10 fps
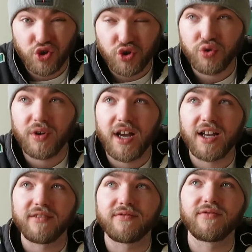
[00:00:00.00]
do
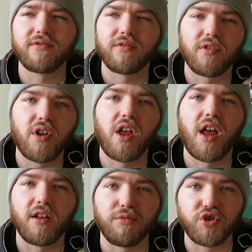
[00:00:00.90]
have
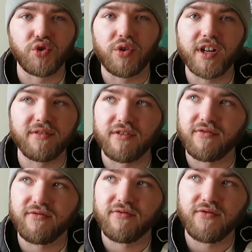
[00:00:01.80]
a majority of a
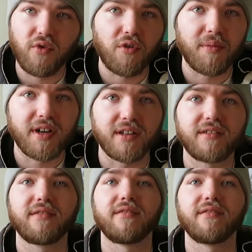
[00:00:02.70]
4-minute